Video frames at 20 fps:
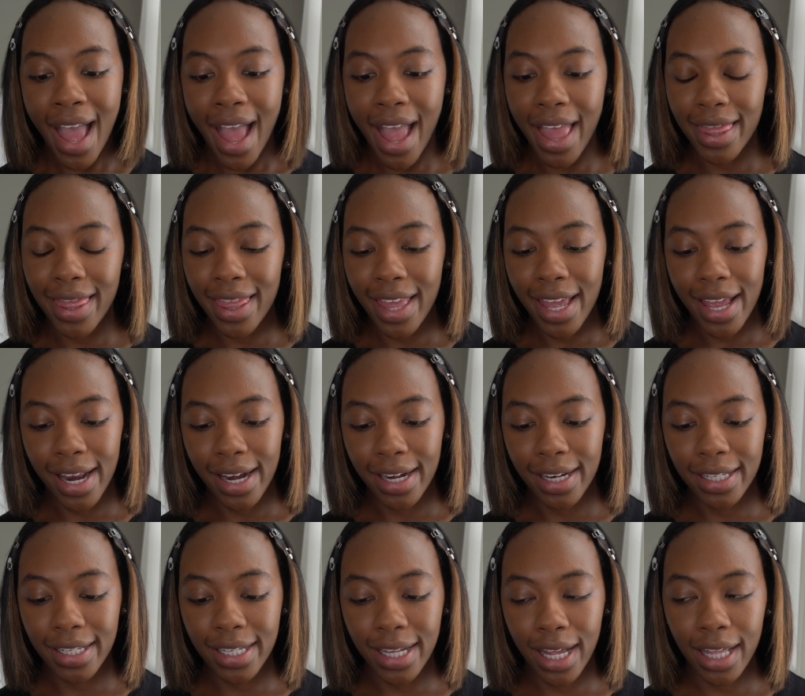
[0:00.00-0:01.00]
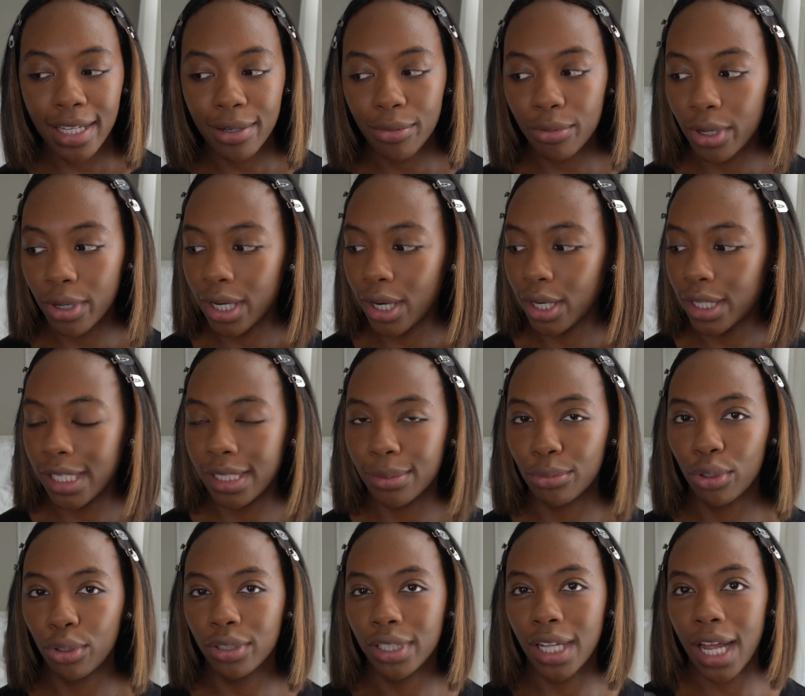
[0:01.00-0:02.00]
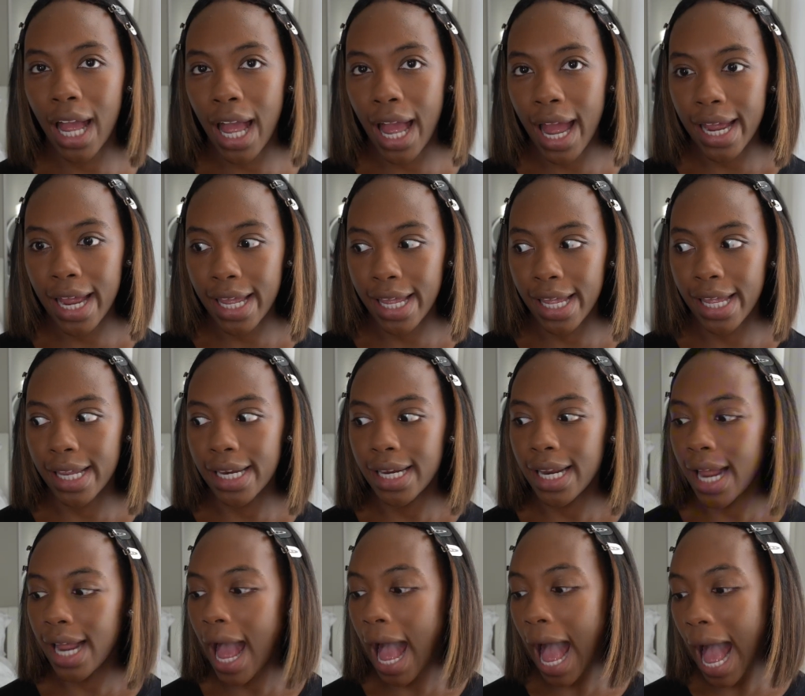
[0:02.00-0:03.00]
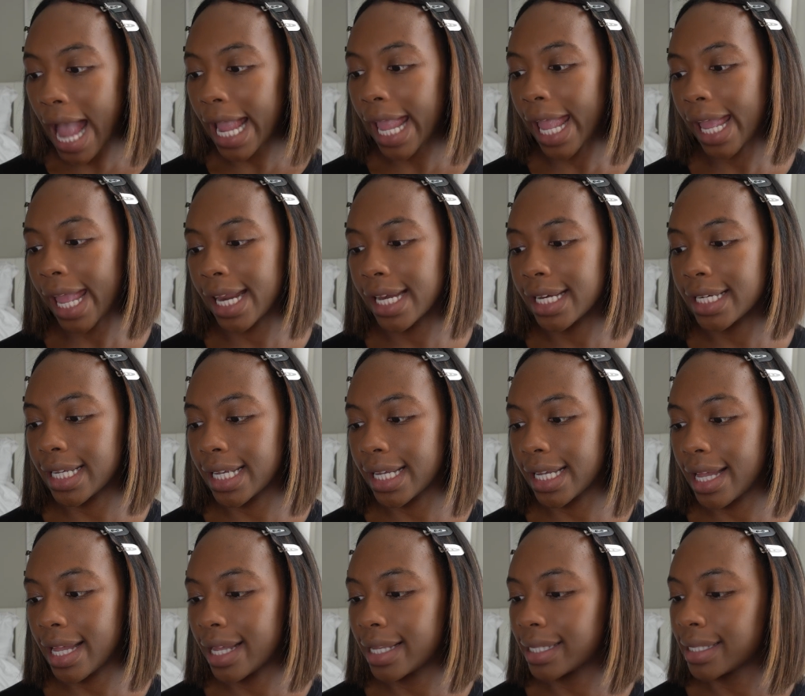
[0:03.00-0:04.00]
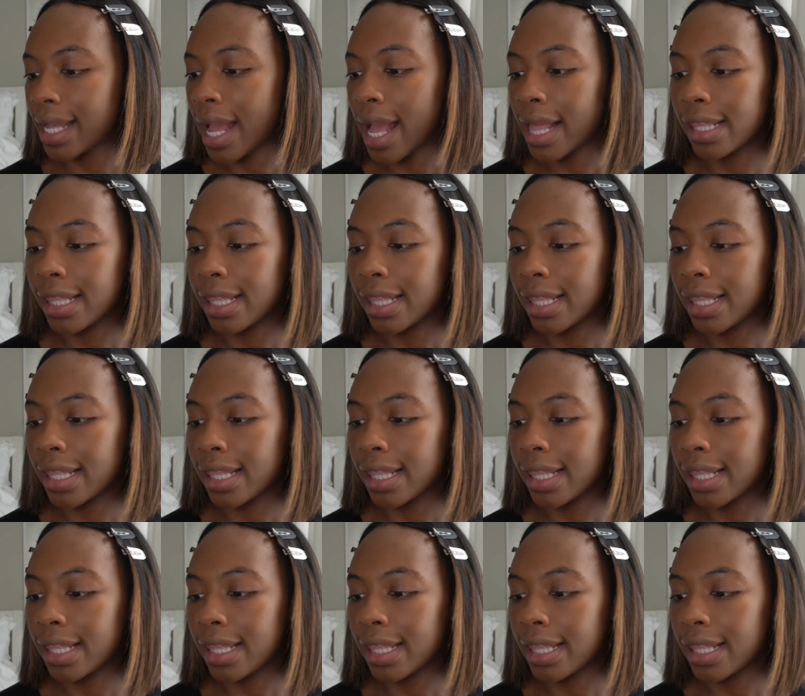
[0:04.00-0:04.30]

And then the other one that's more on the high end is